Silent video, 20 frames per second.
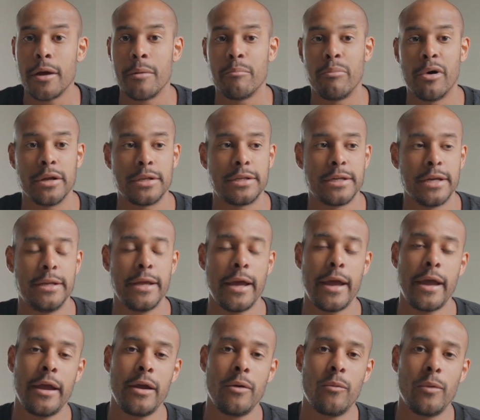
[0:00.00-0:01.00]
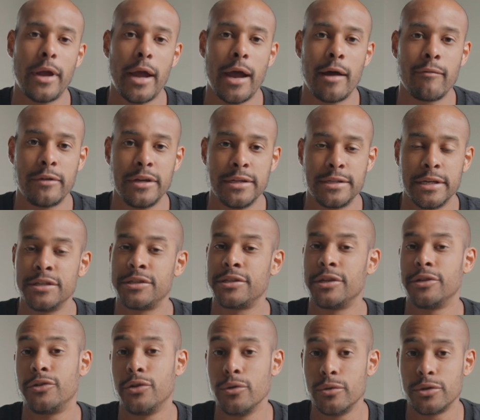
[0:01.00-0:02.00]
But today we have these
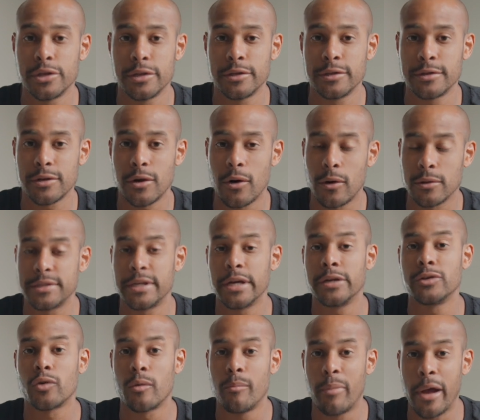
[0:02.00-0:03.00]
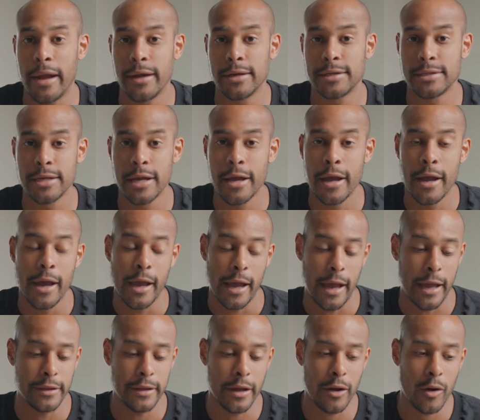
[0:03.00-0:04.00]
institutions called central banks,
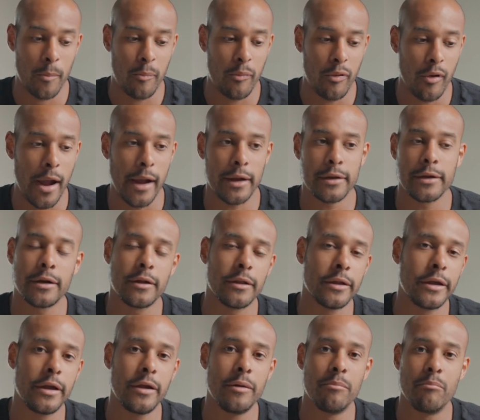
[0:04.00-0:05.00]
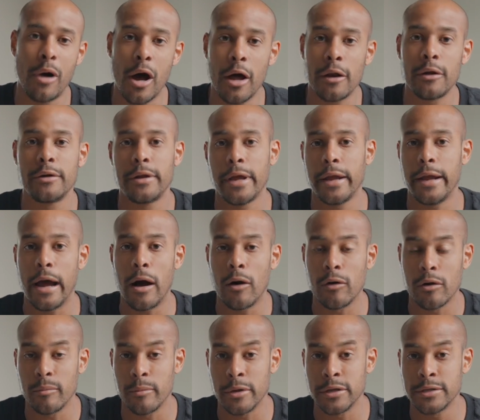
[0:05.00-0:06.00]
and they are practically modern day
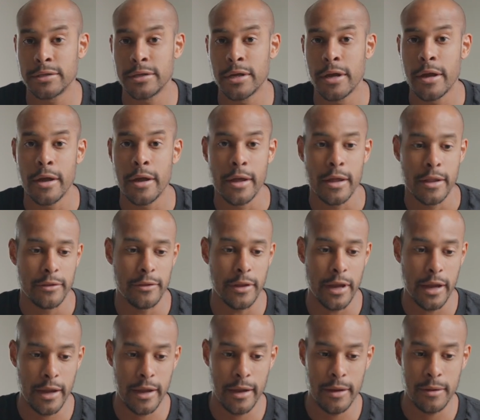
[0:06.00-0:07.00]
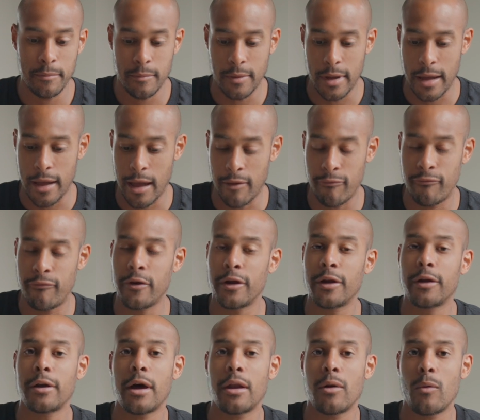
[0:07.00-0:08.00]
alchemists. They have
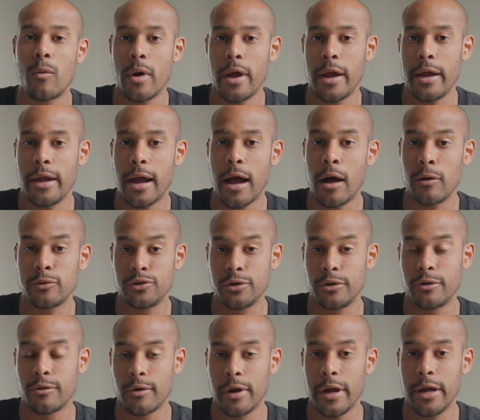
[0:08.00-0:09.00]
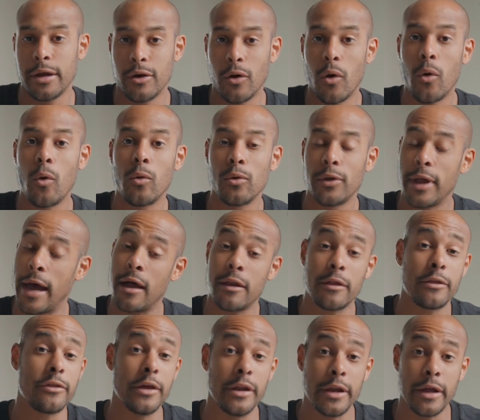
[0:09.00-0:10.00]
figured out a way how to create gold out
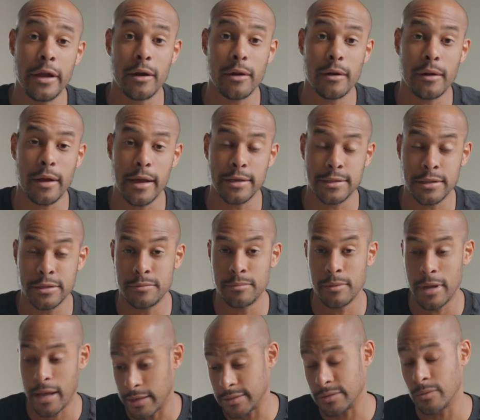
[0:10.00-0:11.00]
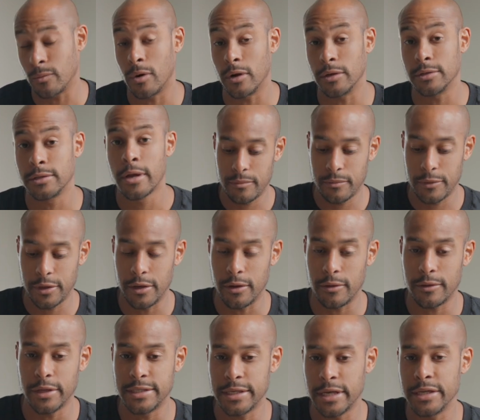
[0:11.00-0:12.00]
of thin air, as it was. You know,
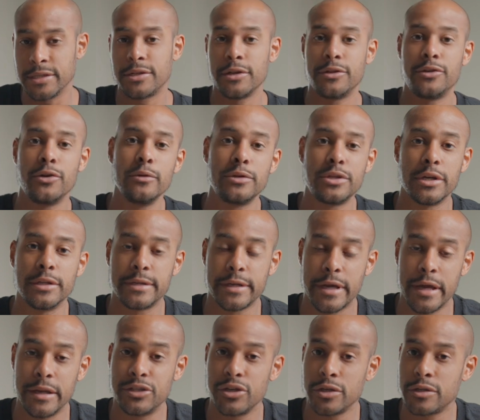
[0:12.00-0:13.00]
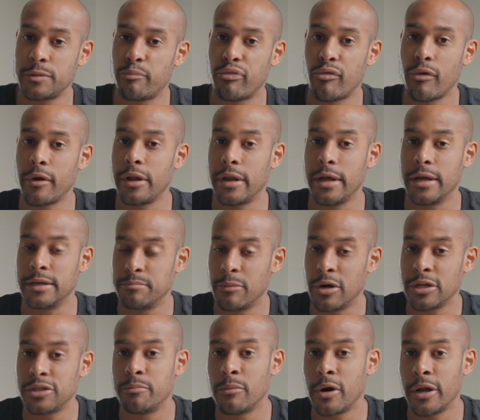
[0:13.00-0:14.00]
these institutions can just print as
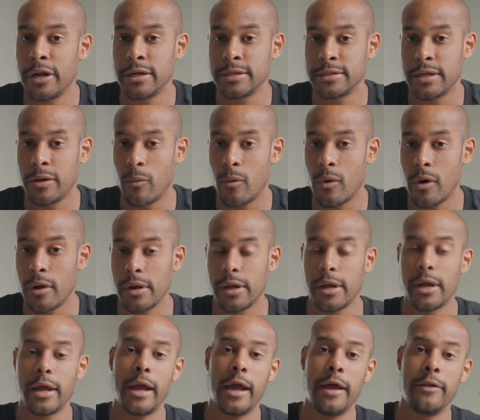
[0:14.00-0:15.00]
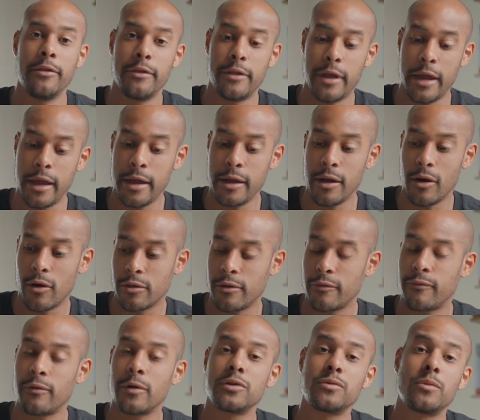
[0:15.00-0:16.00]
much money as they want, and they are the
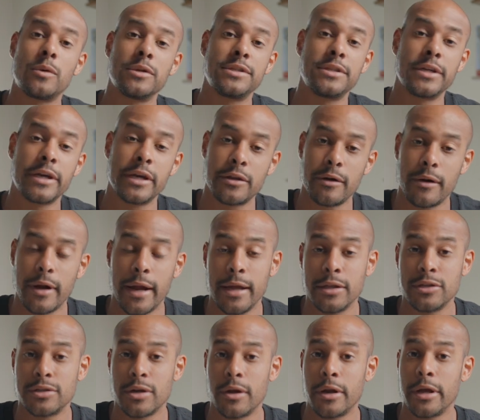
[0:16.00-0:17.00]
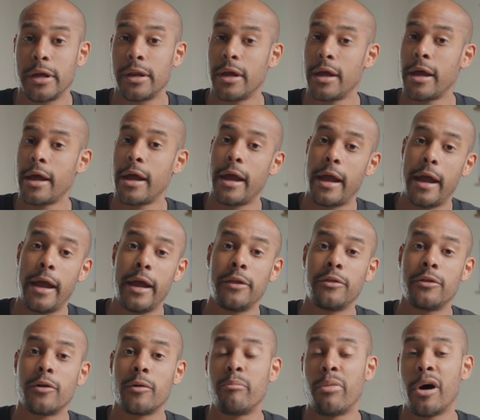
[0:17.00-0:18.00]
first ones to get their hands on it,
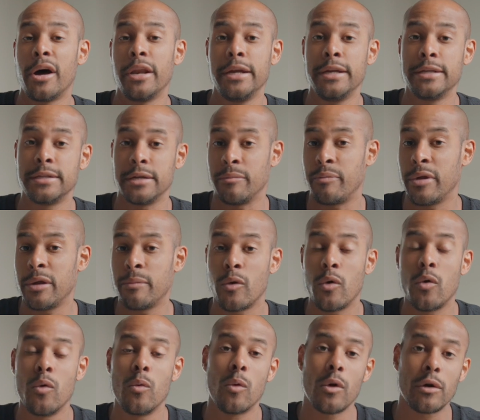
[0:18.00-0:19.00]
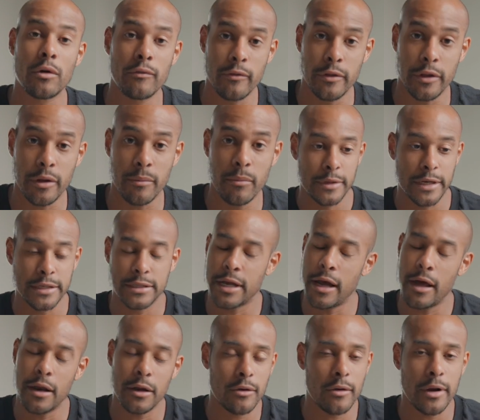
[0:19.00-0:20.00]
and their buddies and people who work for them. It's
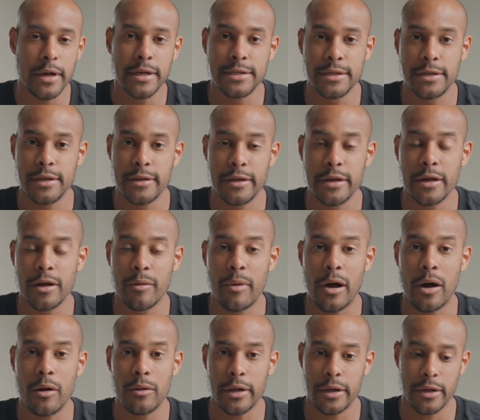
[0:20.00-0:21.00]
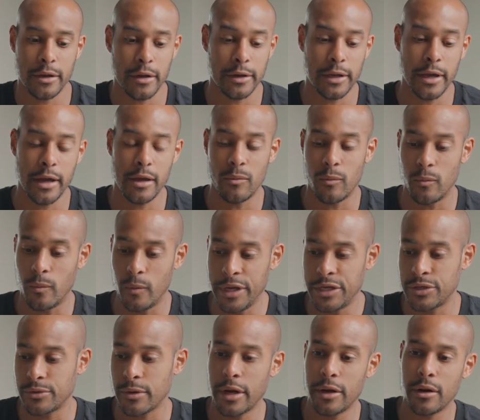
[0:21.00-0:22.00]
kind of crazy to think about. Like, again, we
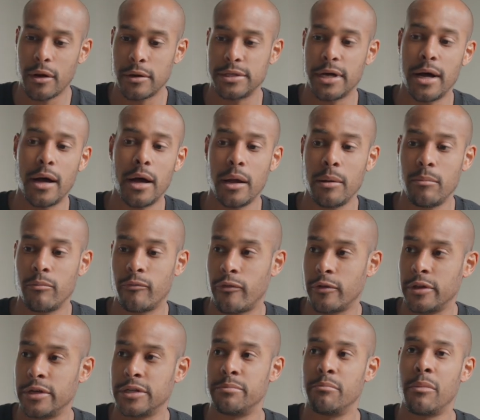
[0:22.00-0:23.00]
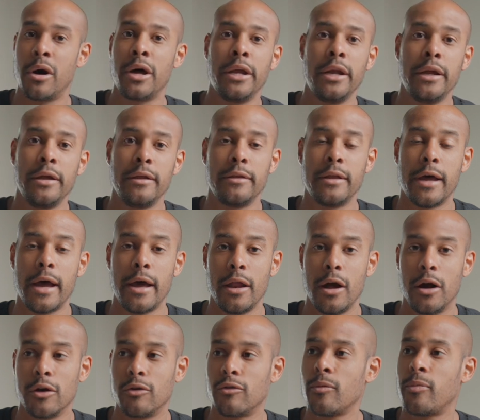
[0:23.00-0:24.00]
trade our time for this money that
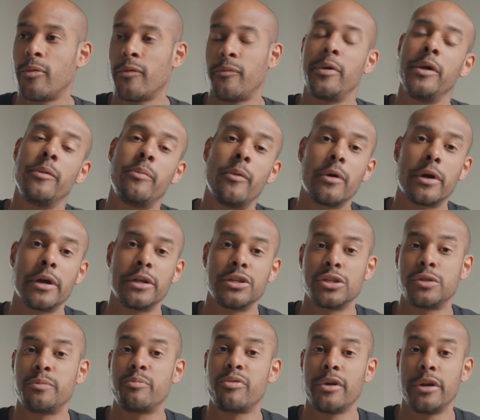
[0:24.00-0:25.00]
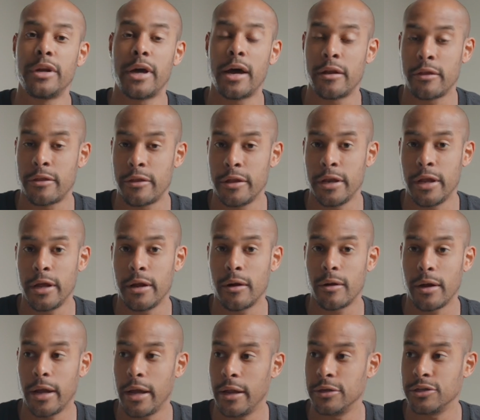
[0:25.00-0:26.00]
a group of people can just print out of thin
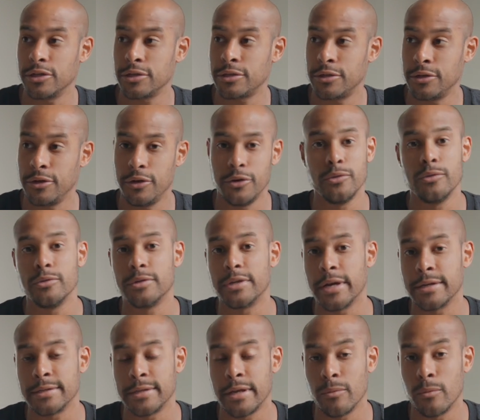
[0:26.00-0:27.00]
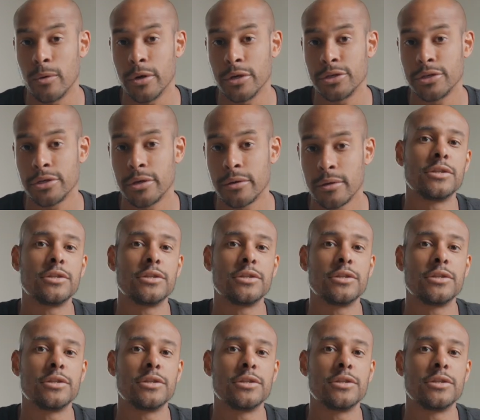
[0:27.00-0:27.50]
air and just use as they wish.